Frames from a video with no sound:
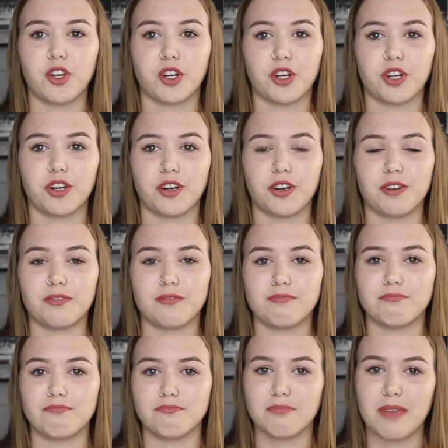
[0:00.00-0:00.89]
you're
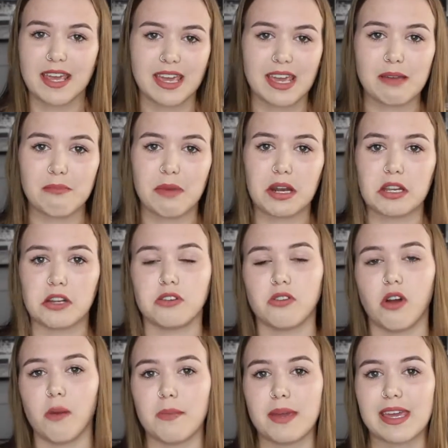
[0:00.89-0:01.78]
making money
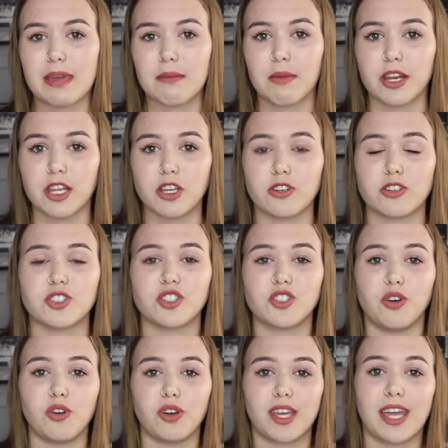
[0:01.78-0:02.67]
or not making money, you're
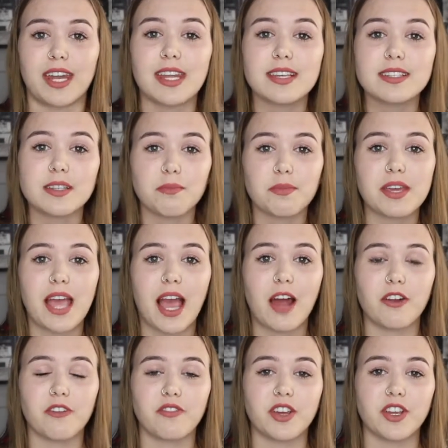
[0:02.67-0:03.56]
still getting something
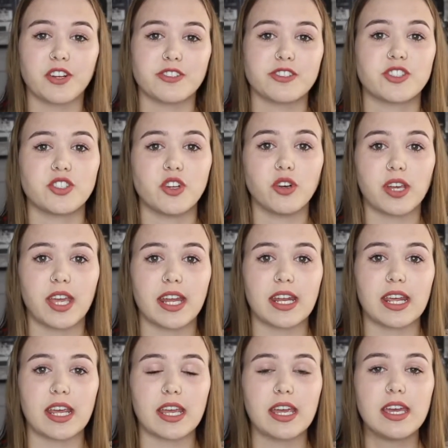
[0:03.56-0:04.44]
out of it. You're still
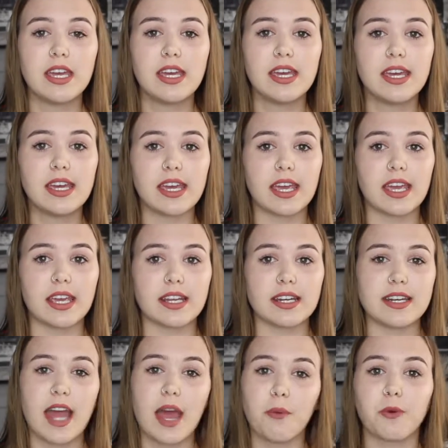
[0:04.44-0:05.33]
getting
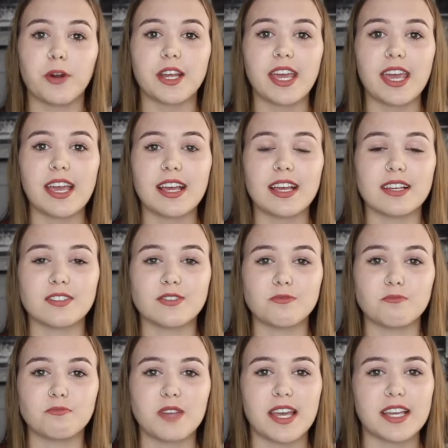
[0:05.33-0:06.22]
networking
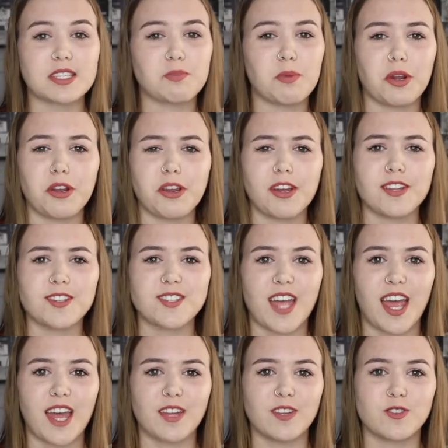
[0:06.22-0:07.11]
experience
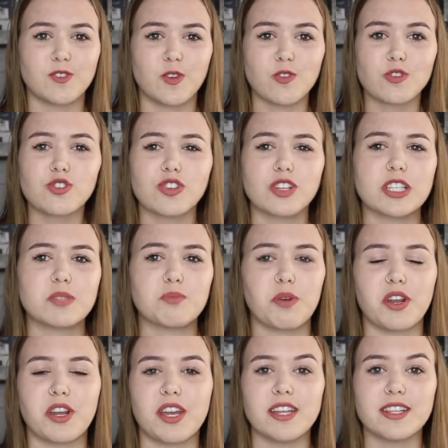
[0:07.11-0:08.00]
and social
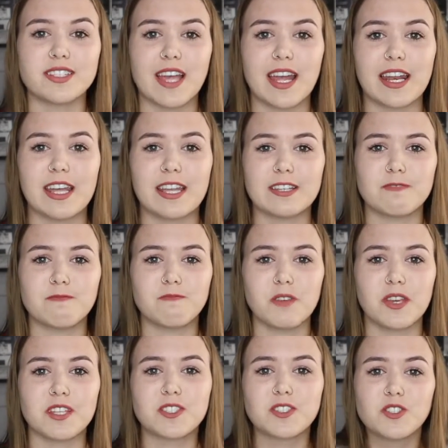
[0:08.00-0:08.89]
experience, and it
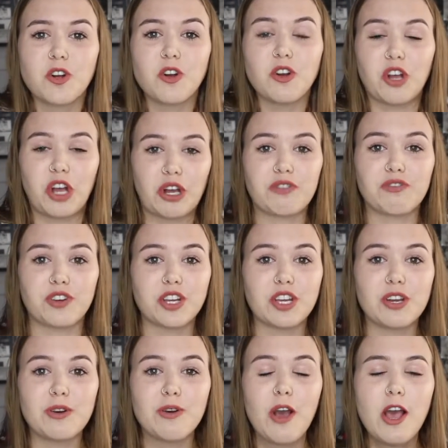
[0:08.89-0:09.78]
is still good for
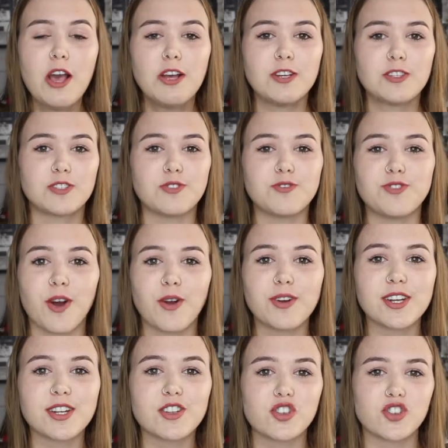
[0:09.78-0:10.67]
you. So you
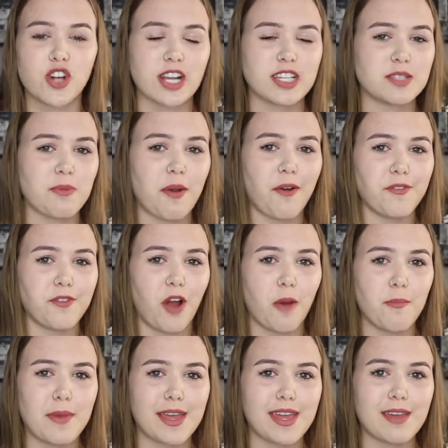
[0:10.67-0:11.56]
don't need to stress about
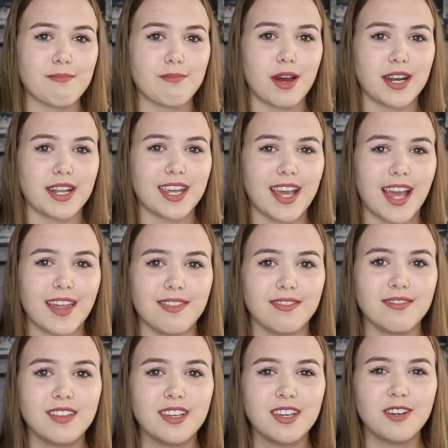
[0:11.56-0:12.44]
not making money.
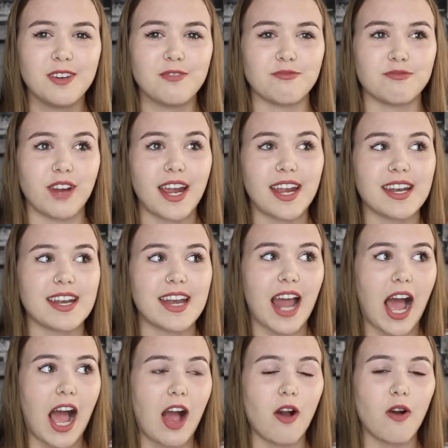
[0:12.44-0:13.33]
And right
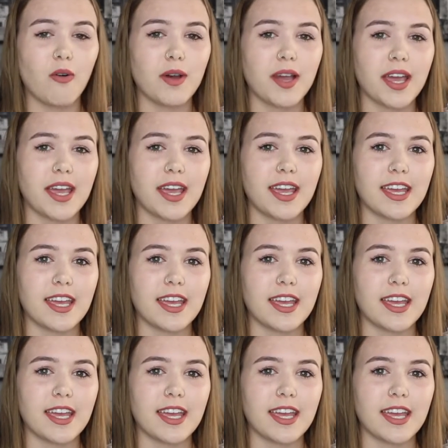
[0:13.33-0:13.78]
now,